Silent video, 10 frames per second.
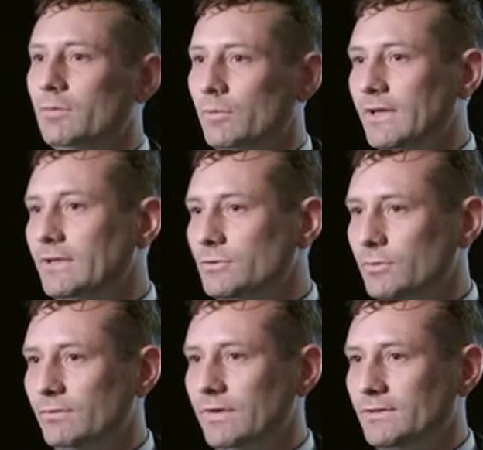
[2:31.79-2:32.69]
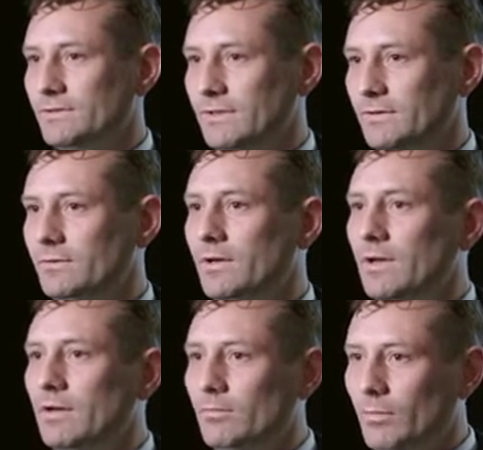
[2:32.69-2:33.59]
We need to invest in
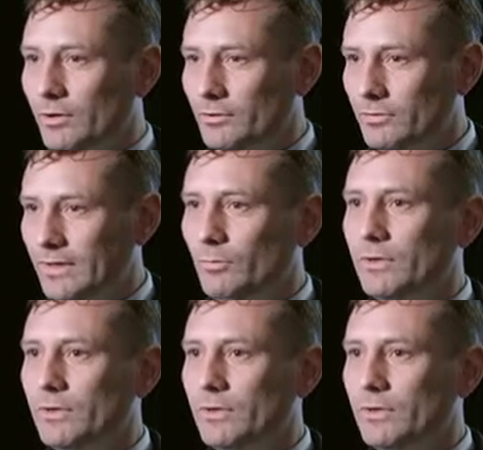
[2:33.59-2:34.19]
monitoring.